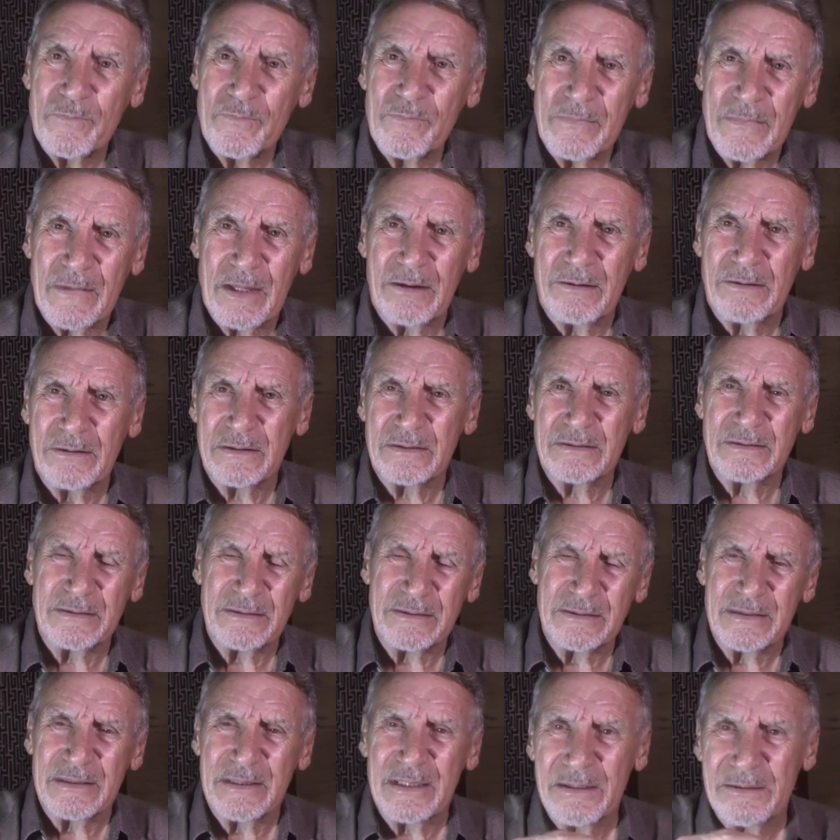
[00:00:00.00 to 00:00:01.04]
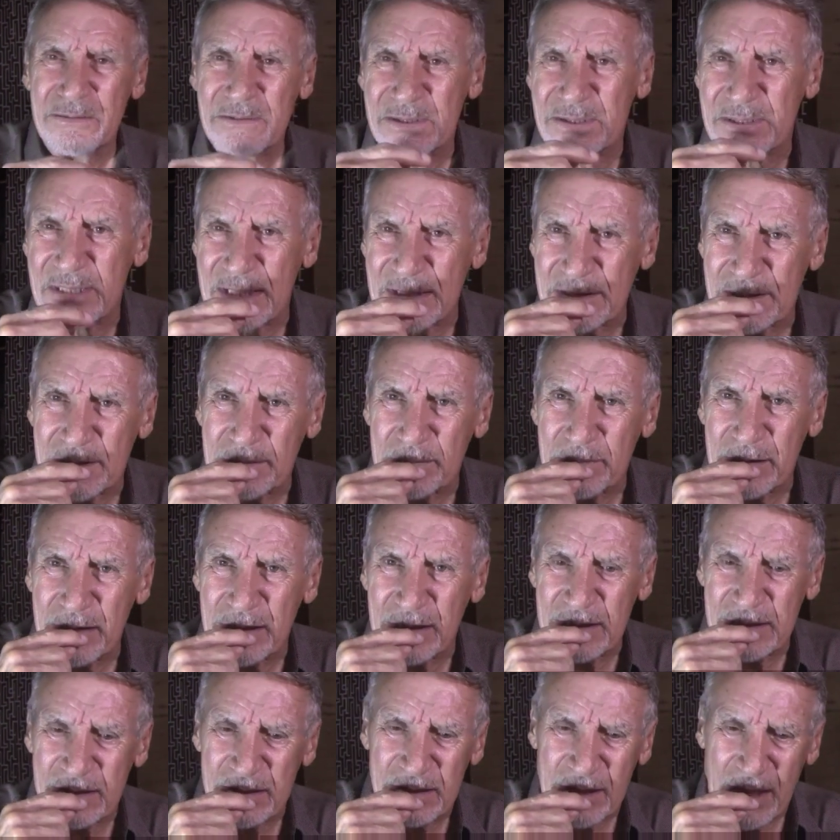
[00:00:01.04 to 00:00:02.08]
Now, how sensible
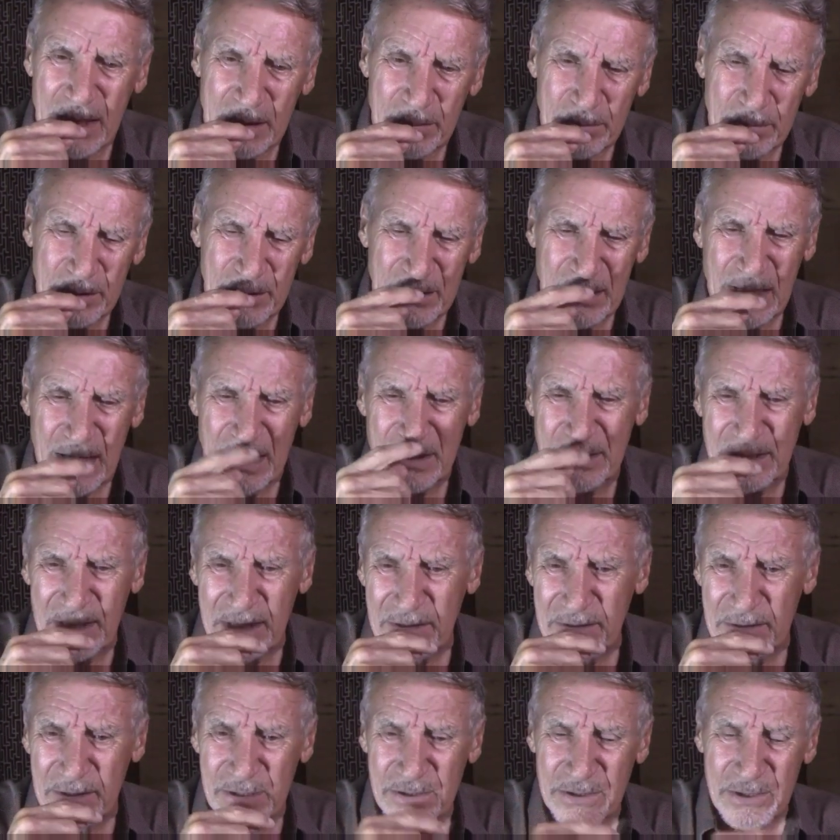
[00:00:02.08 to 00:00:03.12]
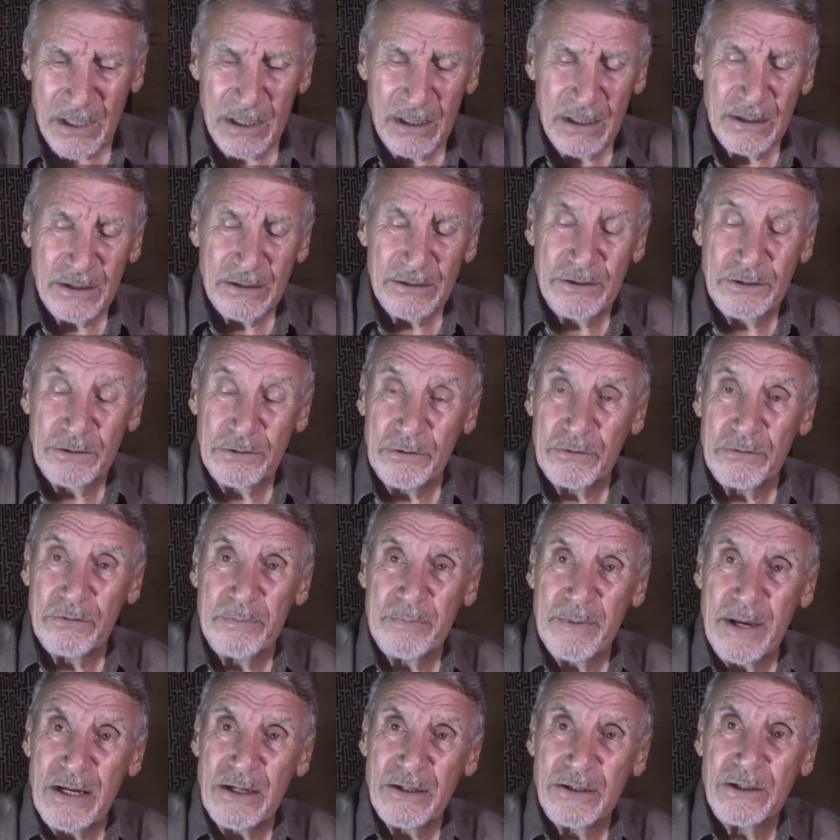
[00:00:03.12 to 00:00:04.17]
is that? But the idea is that you
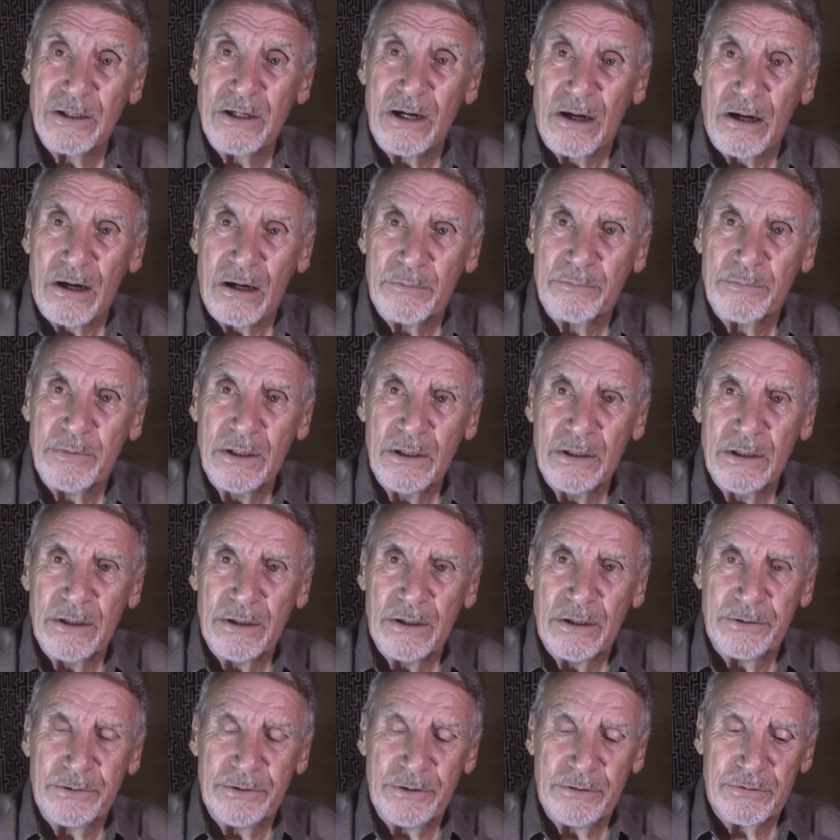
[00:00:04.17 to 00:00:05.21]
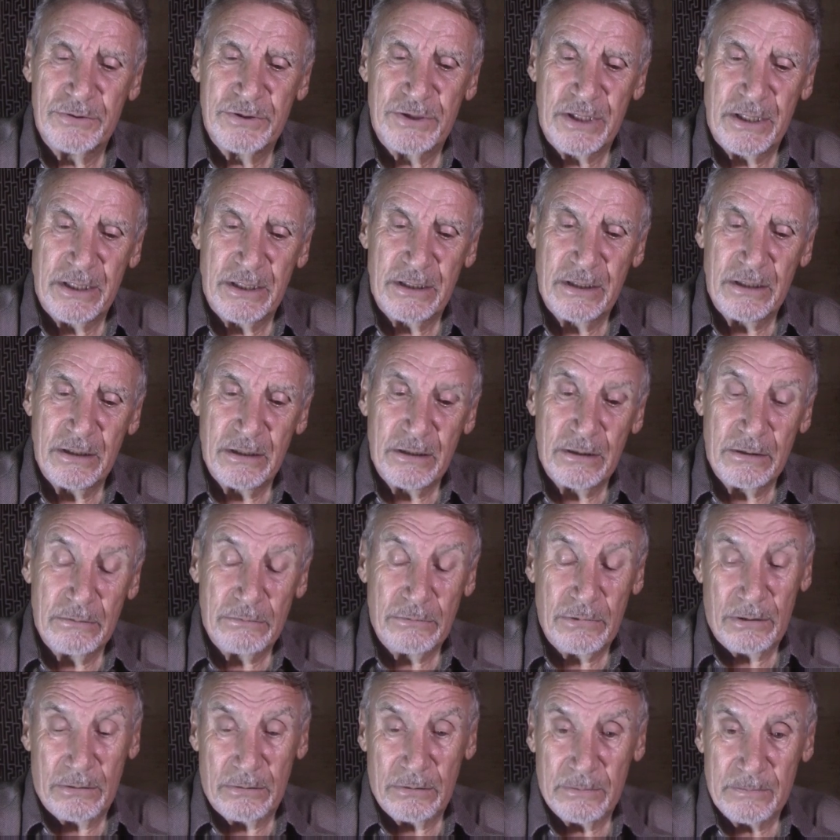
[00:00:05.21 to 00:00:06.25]
remain calm and you say,
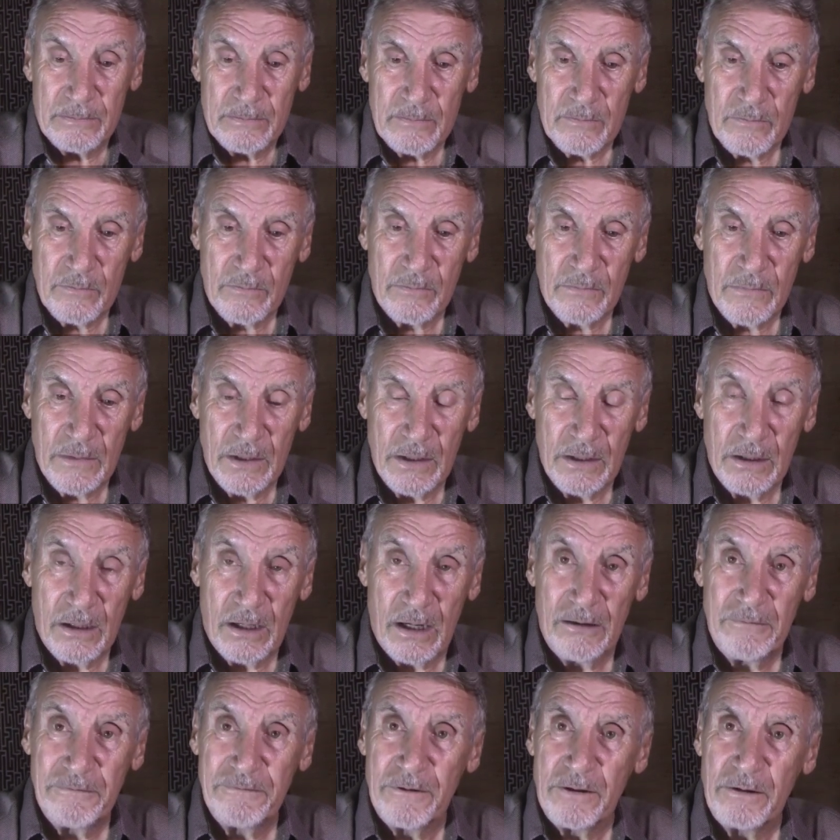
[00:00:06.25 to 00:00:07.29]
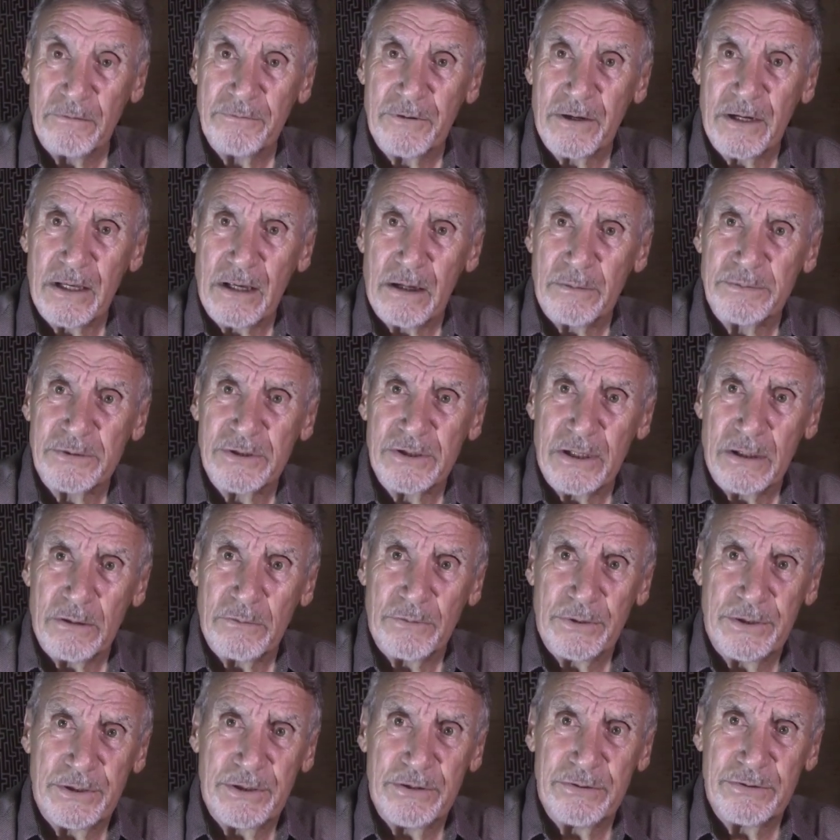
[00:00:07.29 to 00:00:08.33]
well, I felt very upset
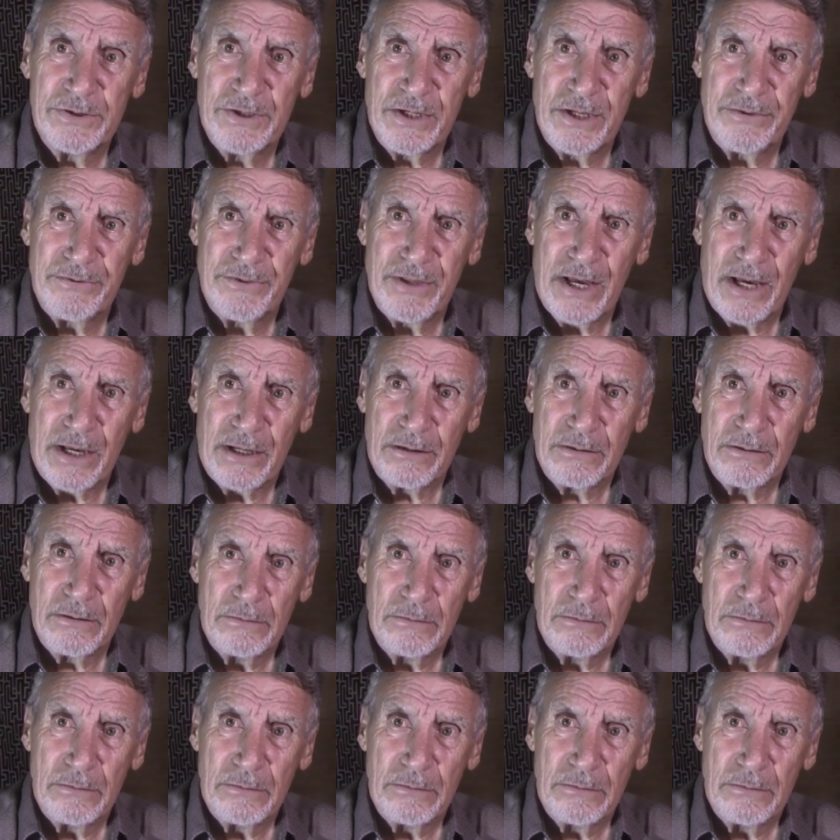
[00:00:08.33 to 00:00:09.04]
when you said that.